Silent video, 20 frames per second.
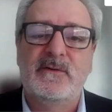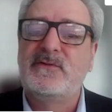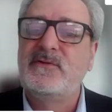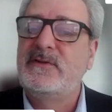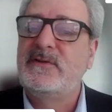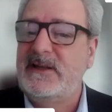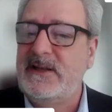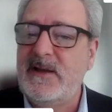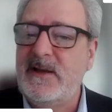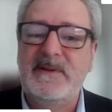
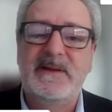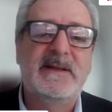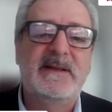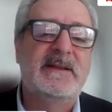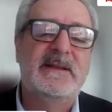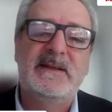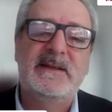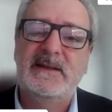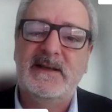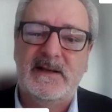
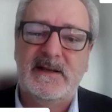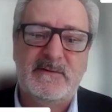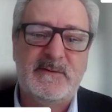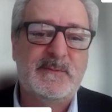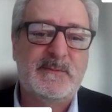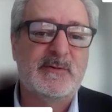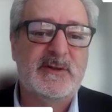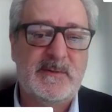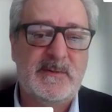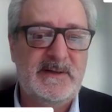sustainability and
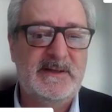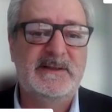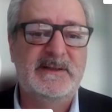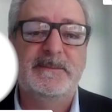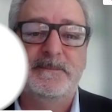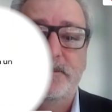responsibility.